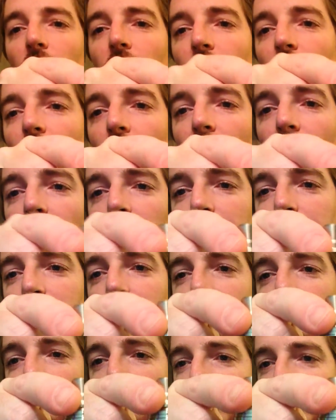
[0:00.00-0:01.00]
it off
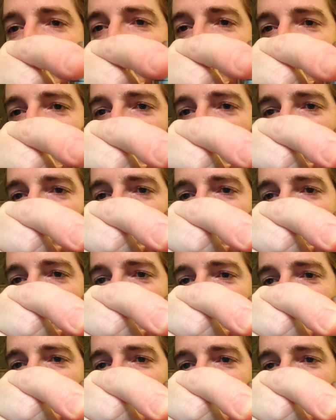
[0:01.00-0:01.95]
as much as I would like.